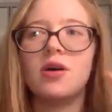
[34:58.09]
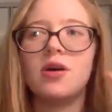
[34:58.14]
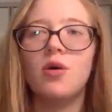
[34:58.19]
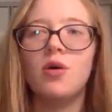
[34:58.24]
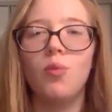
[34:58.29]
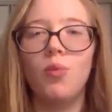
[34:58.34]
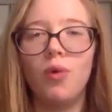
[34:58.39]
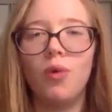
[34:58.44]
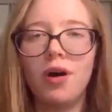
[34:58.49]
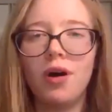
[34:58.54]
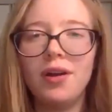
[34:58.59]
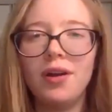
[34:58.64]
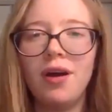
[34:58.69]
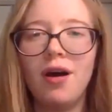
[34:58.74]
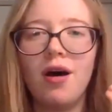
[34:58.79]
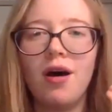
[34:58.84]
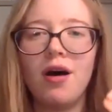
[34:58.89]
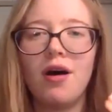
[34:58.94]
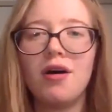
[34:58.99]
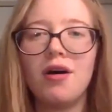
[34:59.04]
what
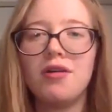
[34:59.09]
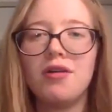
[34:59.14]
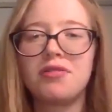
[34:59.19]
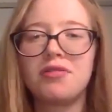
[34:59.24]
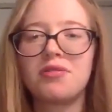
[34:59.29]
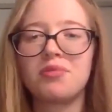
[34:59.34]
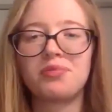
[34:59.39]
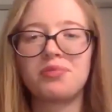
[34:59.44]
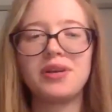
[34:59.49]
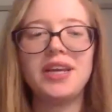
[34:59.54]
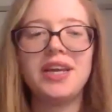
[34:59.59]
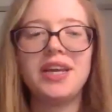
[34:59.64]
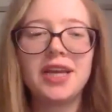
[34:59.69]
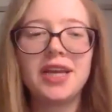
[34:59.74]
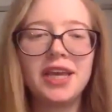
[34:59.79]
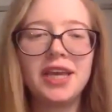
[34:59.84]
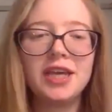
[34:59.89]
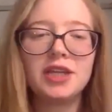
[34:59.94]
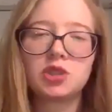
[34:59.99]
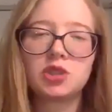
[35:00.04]
are 3
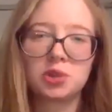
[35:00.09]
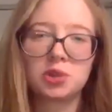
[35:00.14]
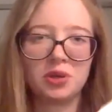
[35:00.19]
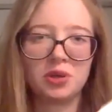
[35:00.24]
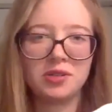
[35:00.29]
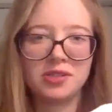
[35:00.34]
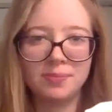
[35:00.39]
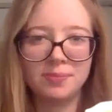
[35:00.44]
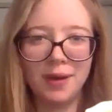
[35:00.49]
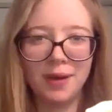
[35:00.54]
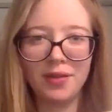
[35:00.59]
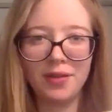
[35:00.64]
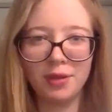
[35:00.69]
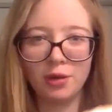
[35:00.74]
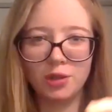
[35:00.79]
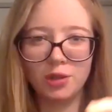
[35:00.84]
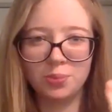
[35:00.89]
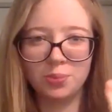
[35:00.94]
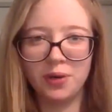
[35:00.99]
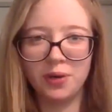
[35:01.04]
key truths about the
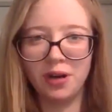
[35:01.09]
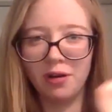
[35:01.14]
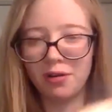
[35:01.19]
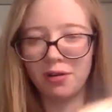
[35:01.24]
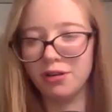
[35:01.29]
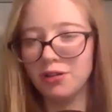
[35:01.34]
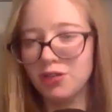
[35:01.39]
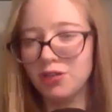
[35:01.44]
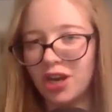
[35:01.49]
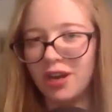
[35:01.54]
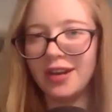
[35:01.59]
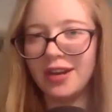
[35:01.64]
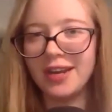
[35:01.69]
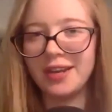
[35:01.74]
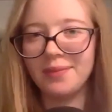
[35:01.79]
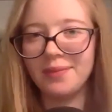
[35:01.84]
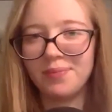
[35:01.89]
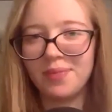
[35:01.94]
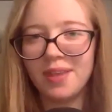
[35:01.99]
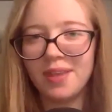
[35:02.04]
entrepreneurial
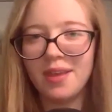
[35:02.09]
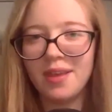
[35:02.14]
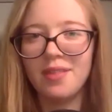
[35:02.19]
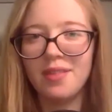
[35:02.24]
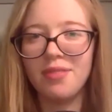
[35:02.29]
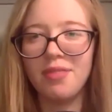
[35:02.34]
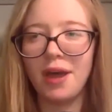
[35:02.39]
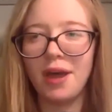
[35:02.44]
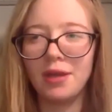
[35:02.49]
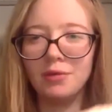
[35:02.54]
journey that you would